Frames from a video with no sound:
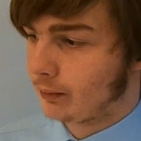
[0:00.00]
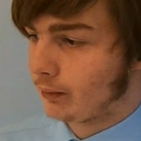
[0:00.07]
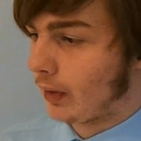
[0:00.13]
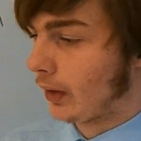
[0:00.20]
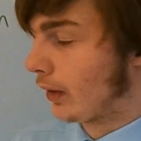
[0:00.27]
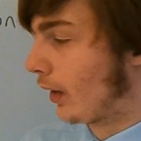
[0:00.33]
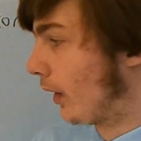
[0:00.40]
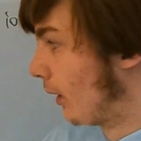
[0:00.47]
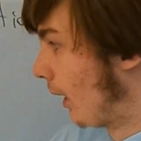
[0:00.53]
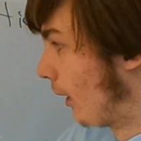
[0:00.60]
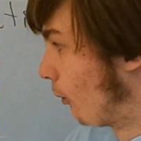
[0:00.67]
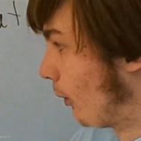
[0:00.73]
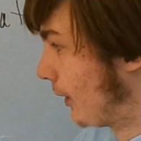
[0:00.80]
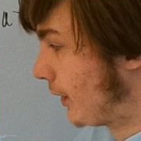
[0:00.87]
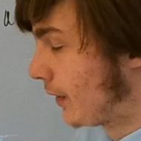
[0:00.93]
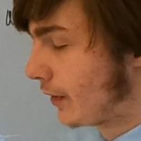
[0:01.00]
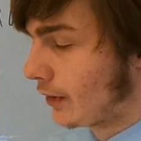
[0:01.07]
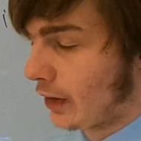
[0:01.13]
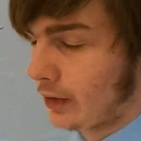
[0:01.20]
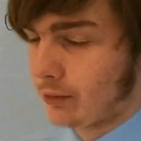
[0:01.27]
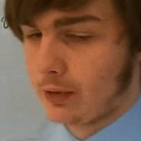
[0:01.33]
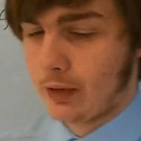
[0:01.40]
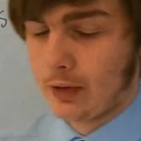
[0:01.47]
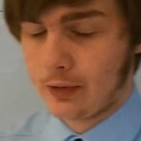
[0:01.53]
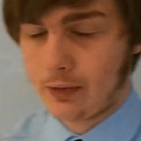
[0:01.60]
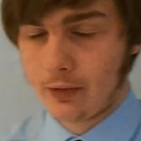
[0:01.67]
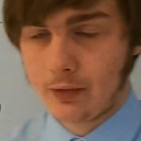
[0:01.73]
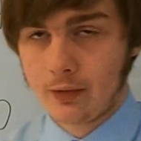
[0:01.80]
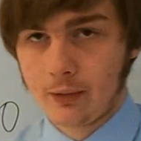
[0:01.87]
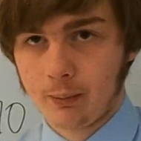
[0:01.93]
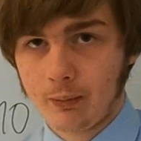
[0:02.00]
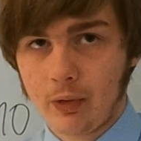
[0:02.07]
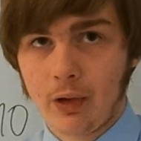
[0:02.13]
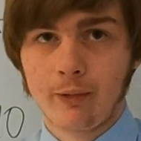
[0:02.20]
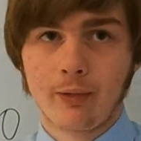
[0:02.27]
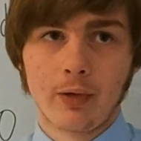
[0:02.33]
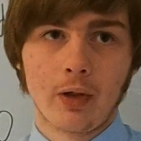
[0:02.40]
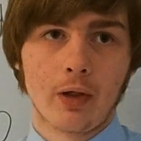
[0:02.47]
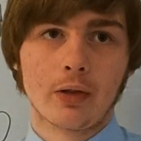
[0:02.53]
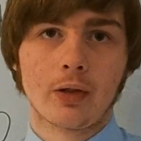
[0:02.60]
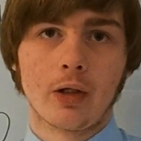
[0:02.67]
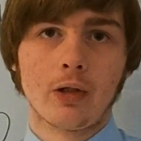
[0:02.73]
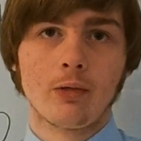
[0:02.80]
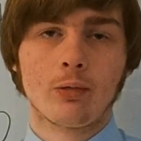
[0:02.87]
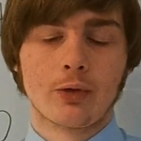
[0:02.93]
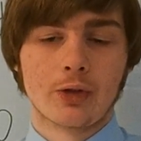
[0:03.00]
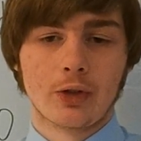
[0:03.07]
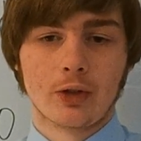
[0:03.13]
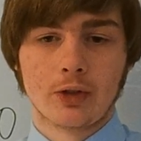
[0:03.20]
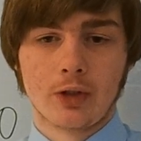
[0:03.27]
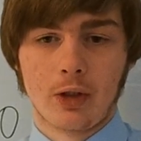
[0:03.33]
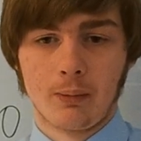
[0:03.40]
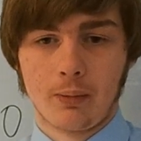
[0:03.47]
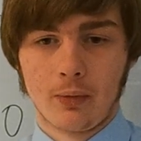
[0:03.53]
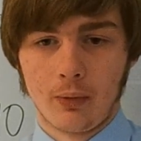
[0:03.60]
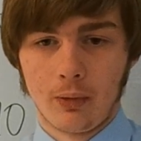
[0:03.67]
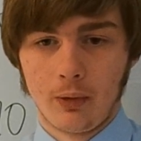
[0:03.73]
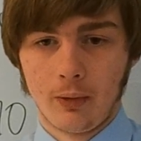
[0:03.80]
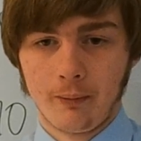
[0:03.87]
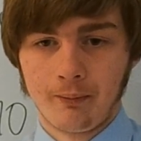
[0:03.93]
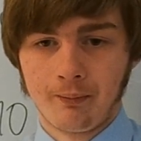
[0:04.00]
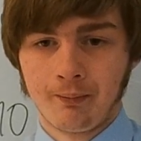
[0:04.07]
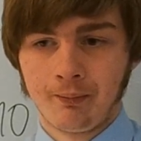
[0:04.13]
I once said that, I think I gave this example